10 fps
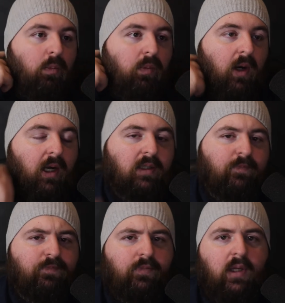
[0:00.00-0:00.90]
But
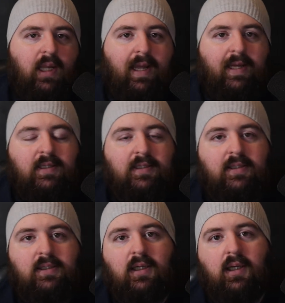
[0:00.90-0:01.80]

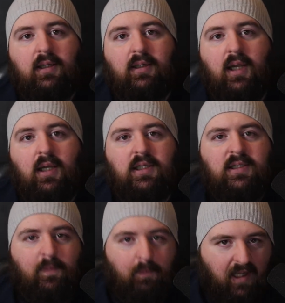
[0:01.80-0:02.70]
it's
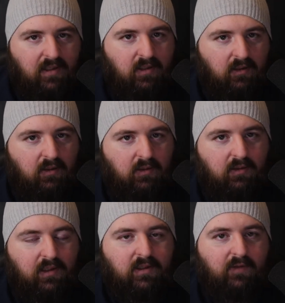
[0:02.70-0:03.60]
just the
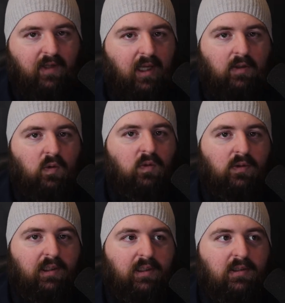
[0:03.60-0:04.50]
mentalness of that
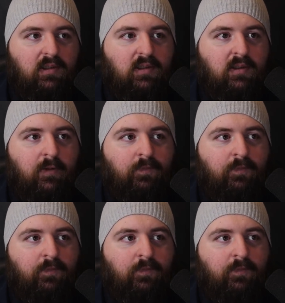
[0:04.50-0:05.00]
alone is